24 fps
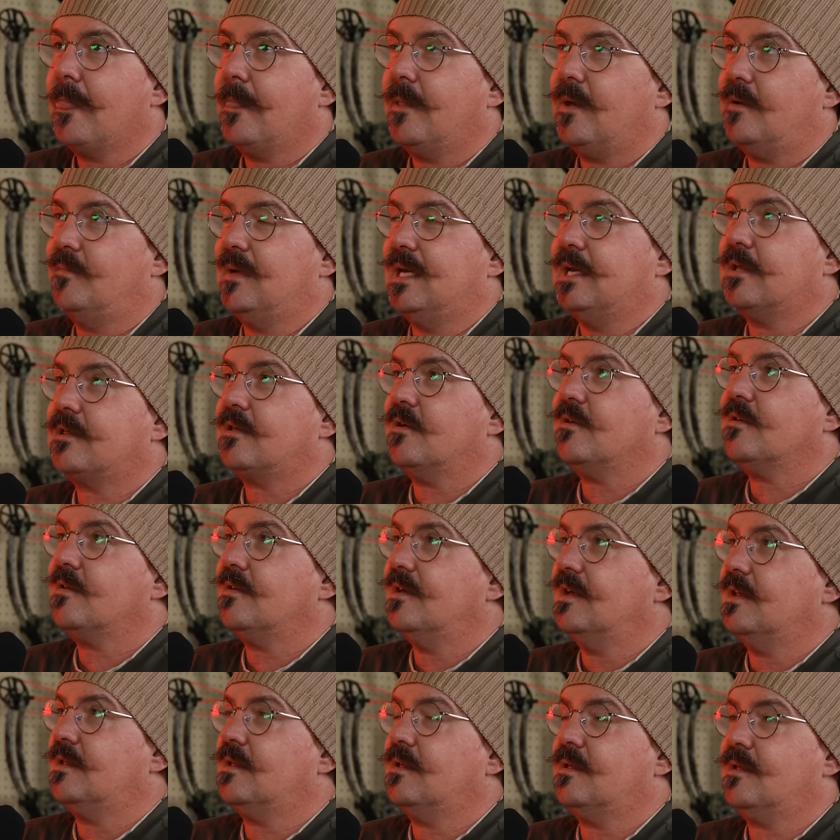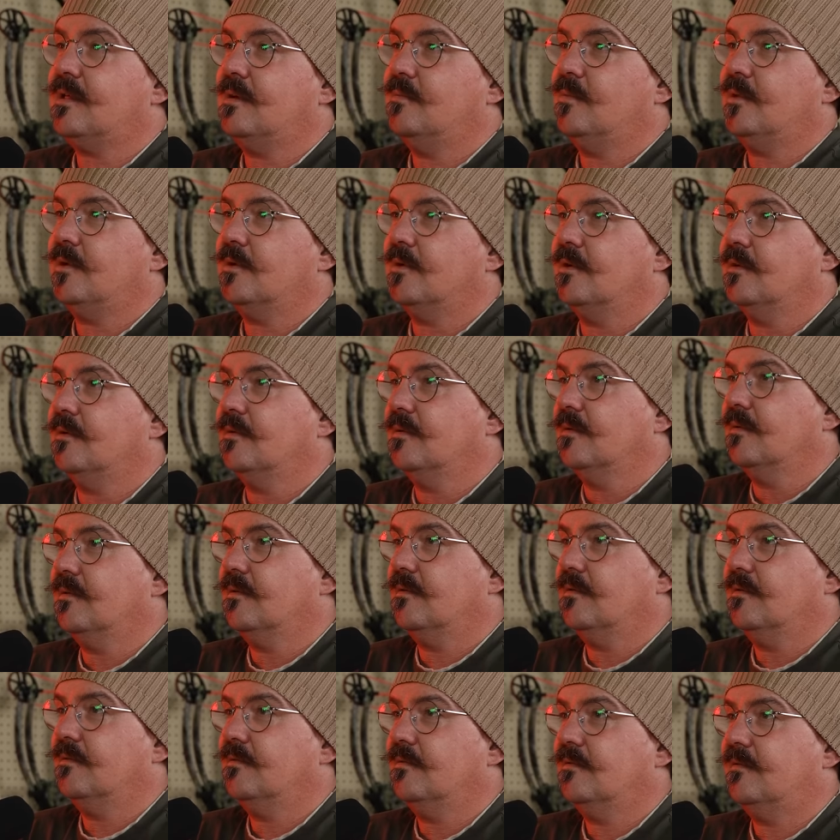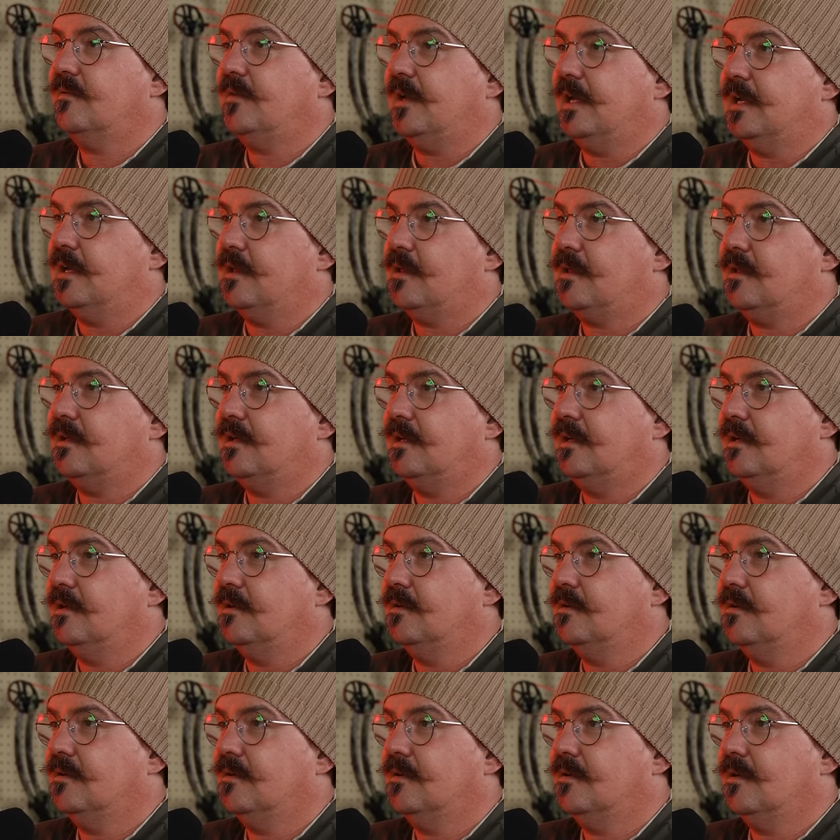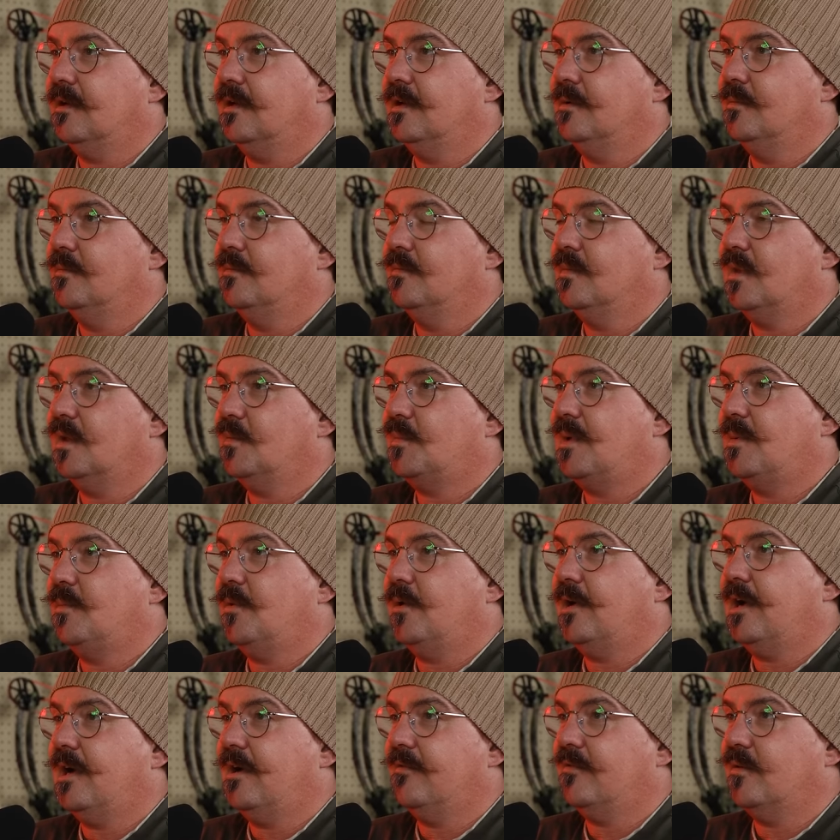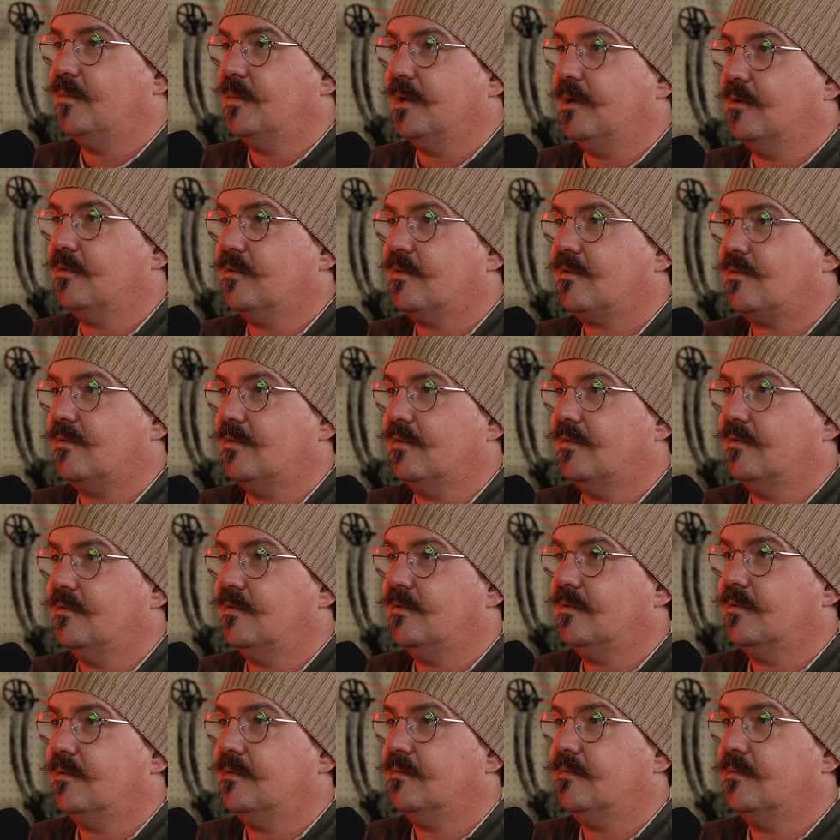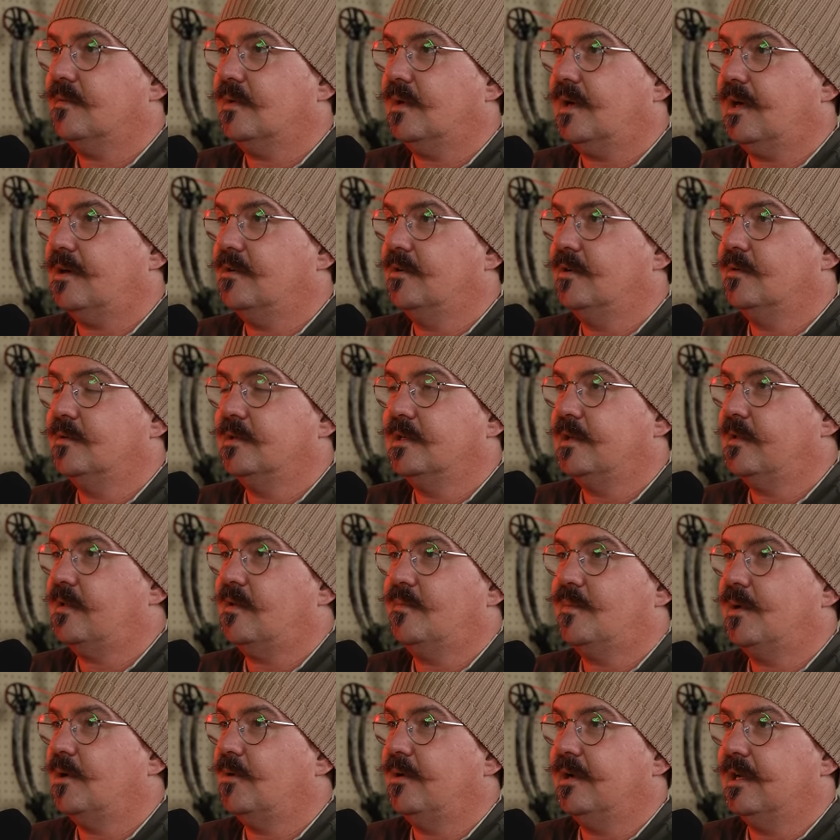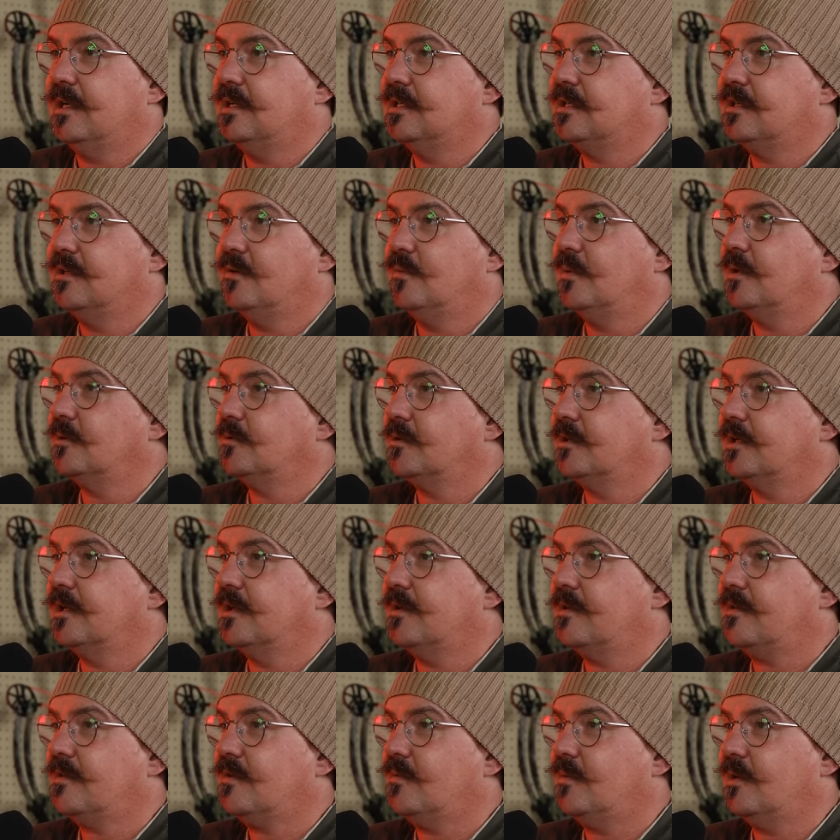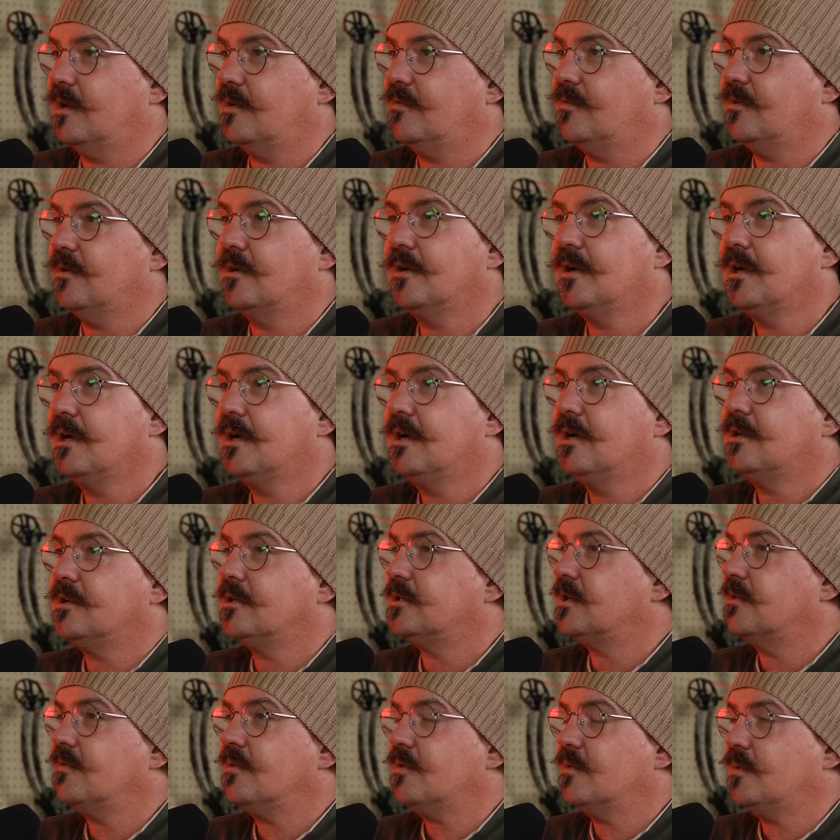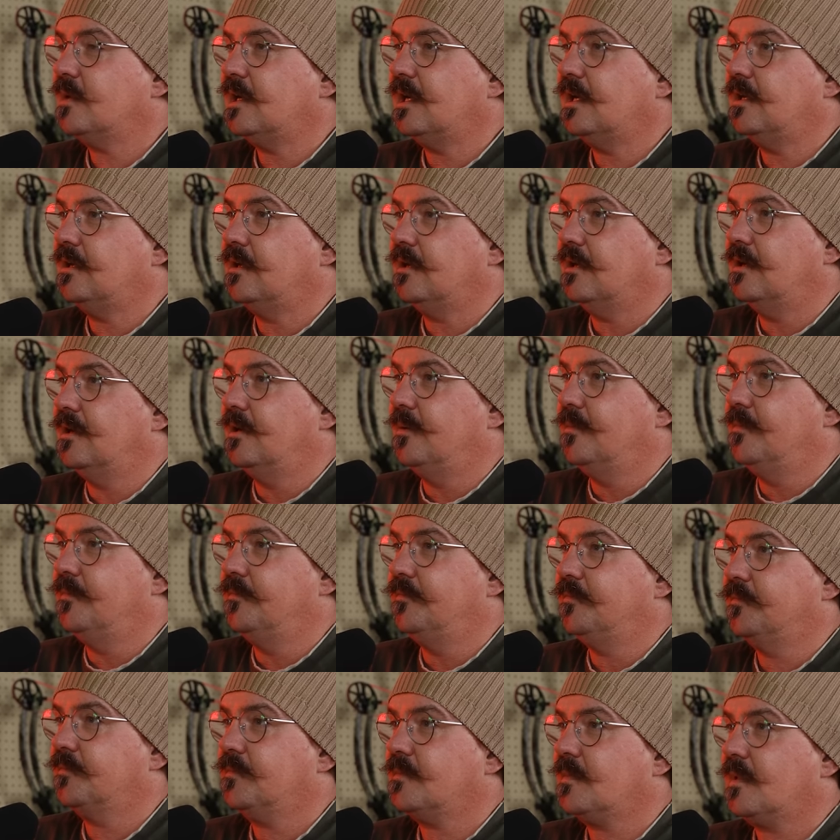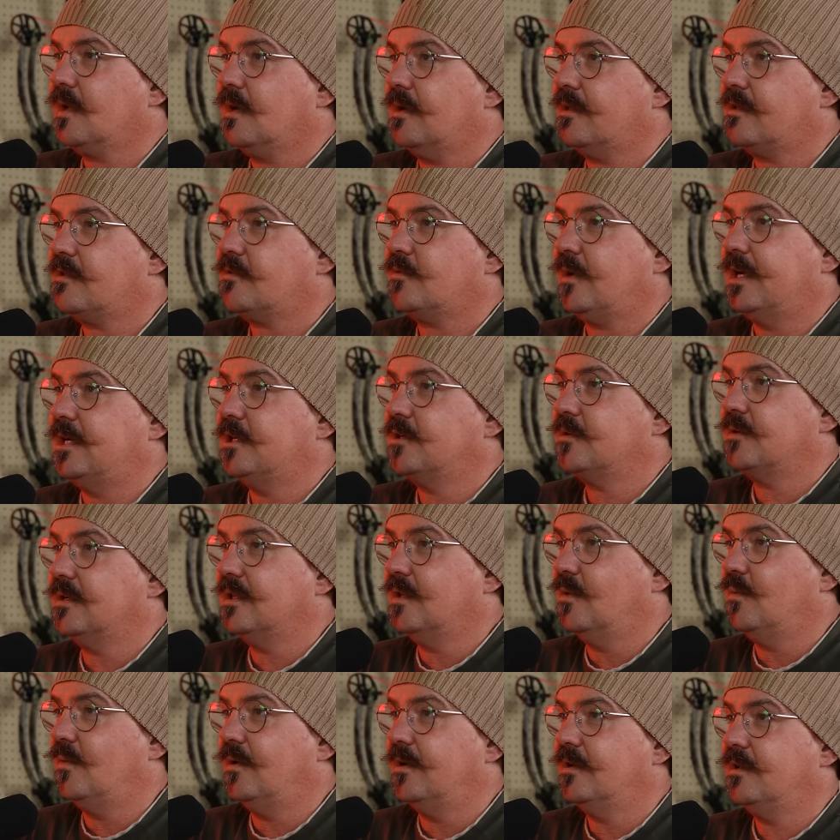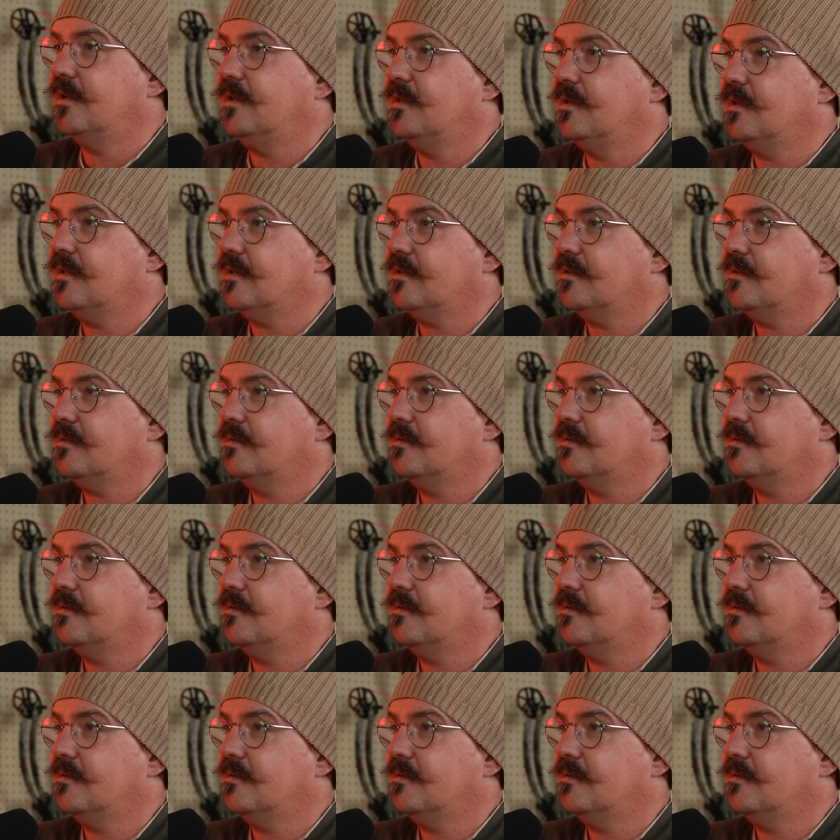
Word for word: I mean, it's also it's a similar fantasy um, that people have about sort of I don't know disappearing into the wilderness or whatever. Did you ever read um, A Stranger in the Woods?